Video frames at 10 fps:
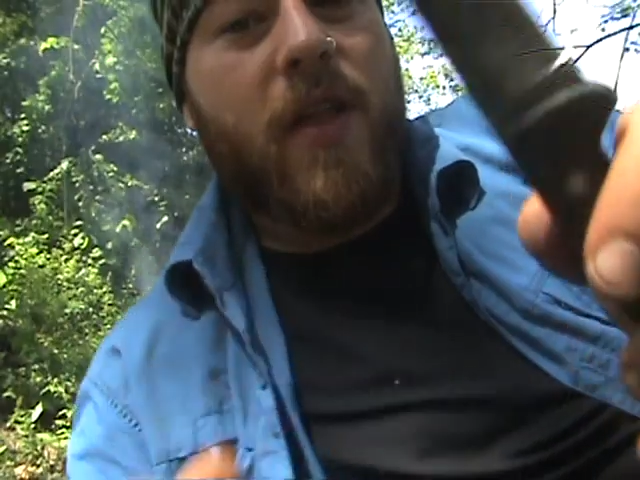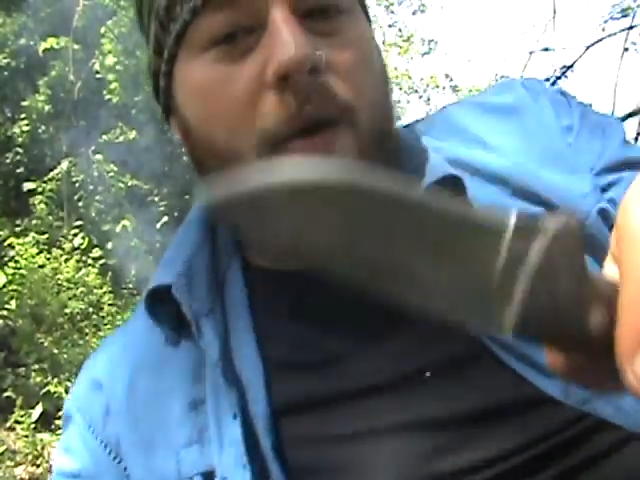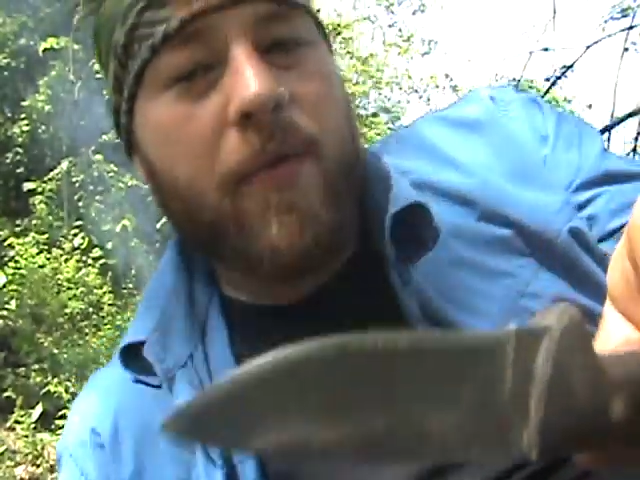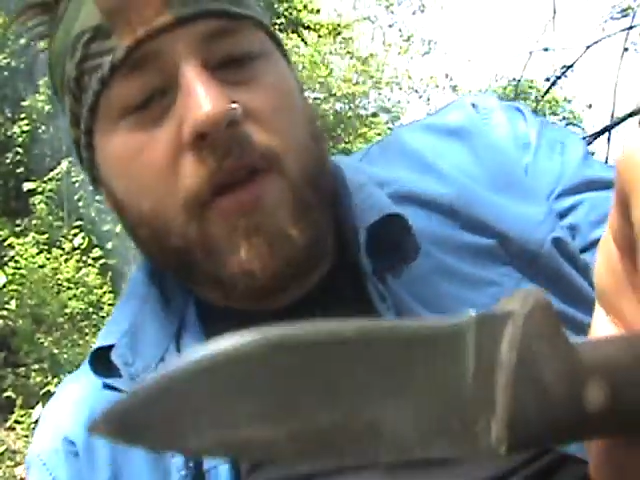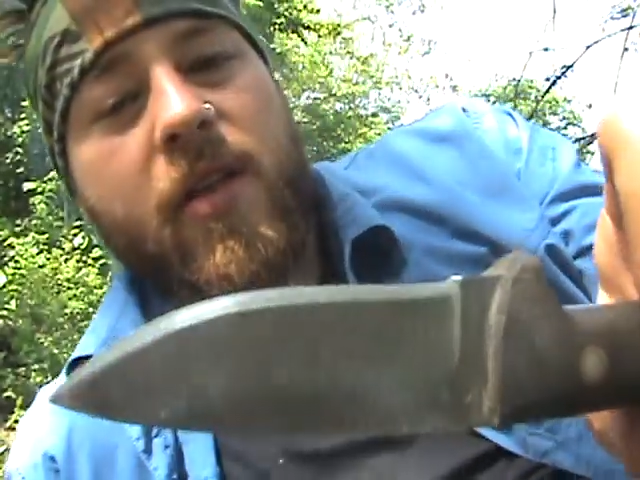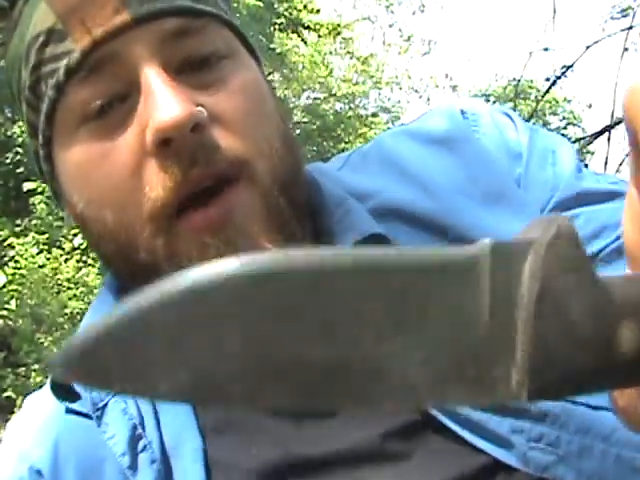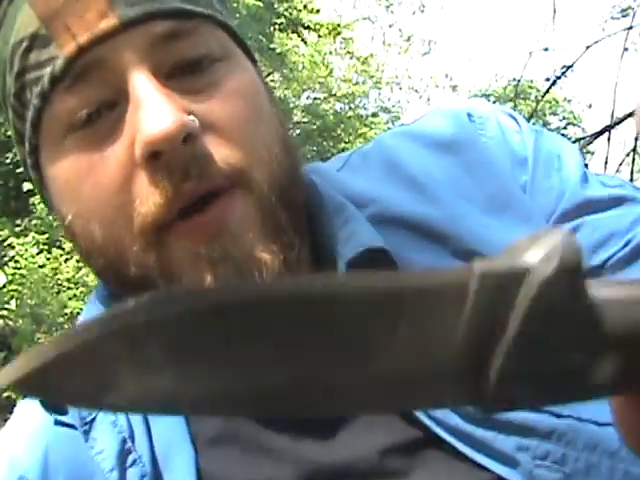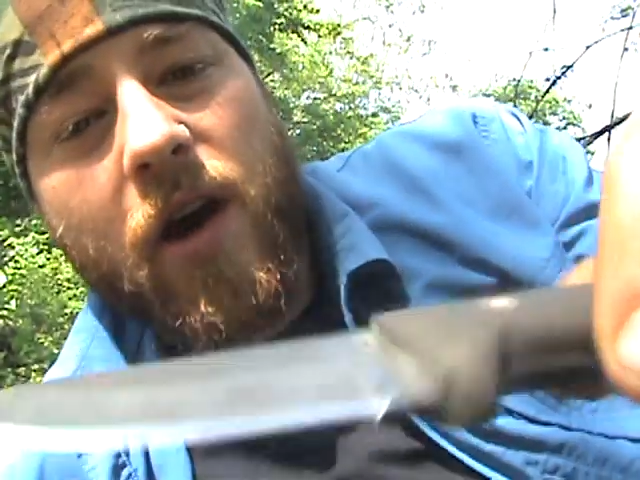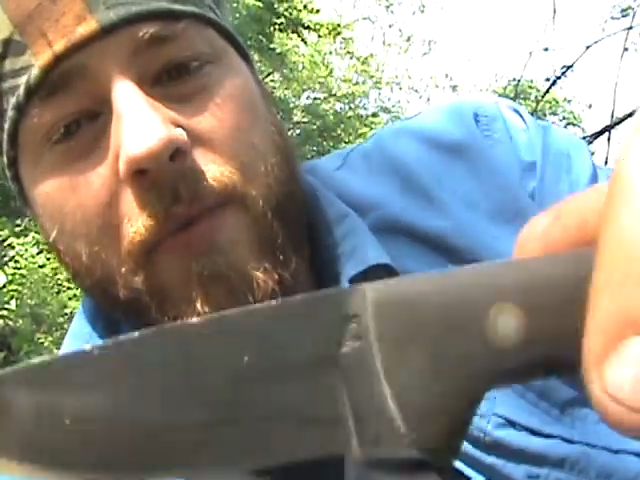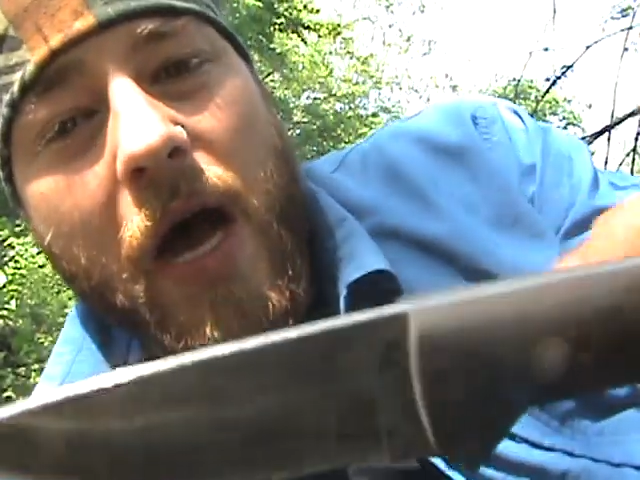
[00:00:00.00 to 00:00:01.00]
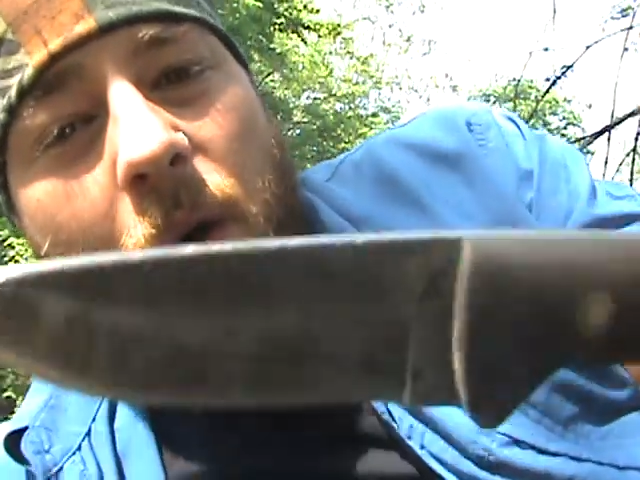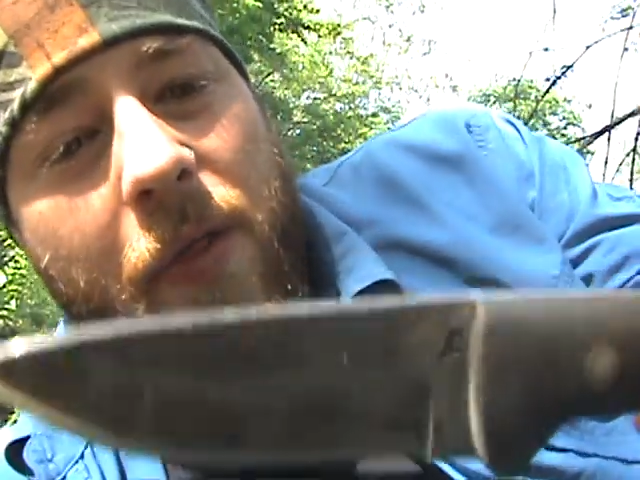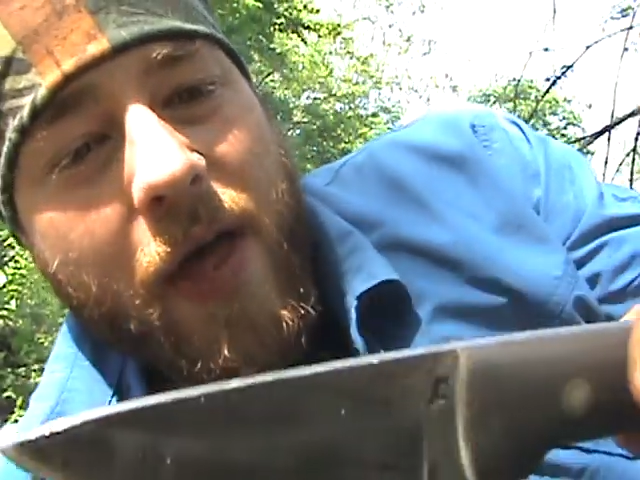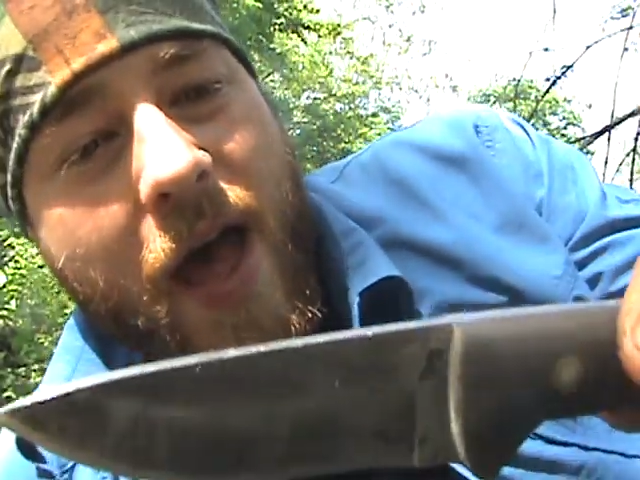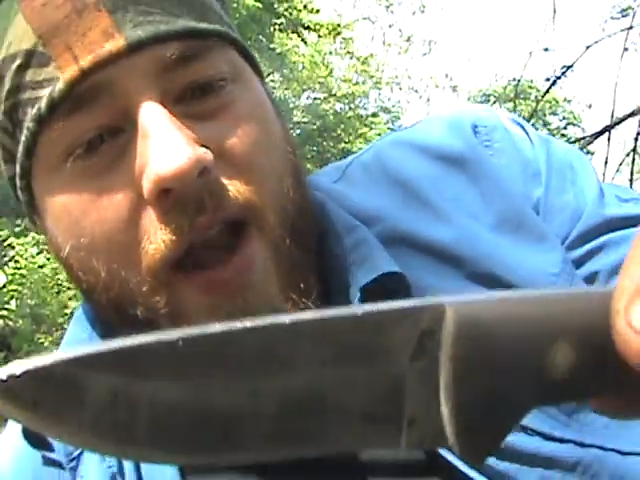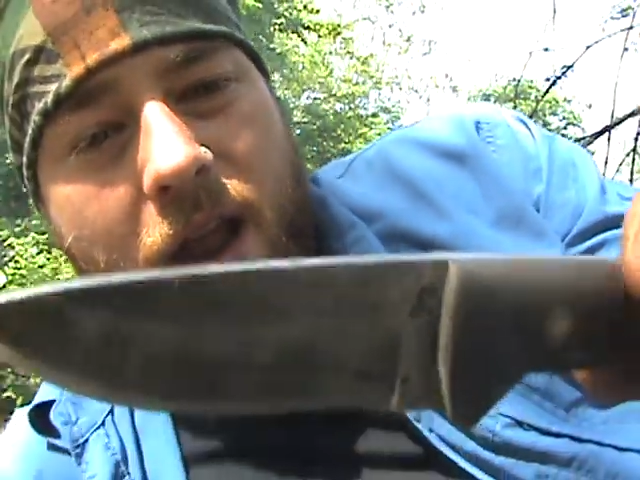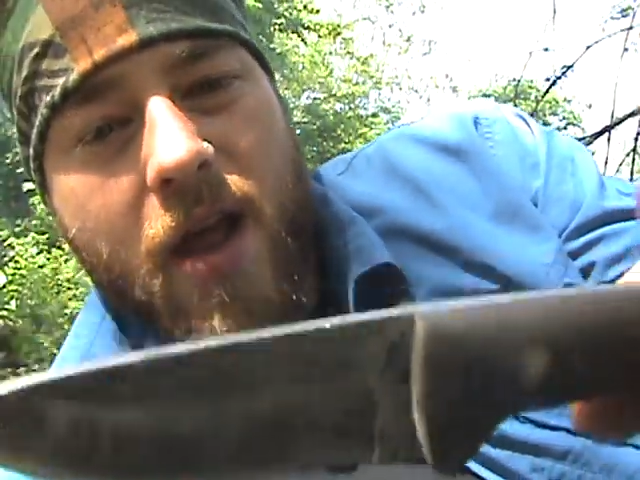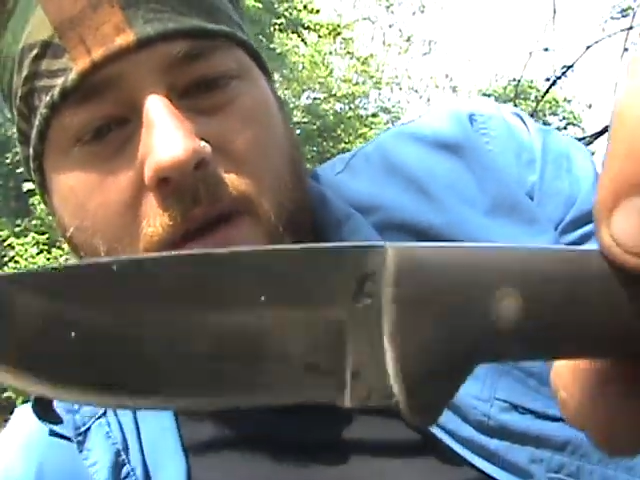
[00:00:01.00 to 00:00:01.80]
that would help out with that.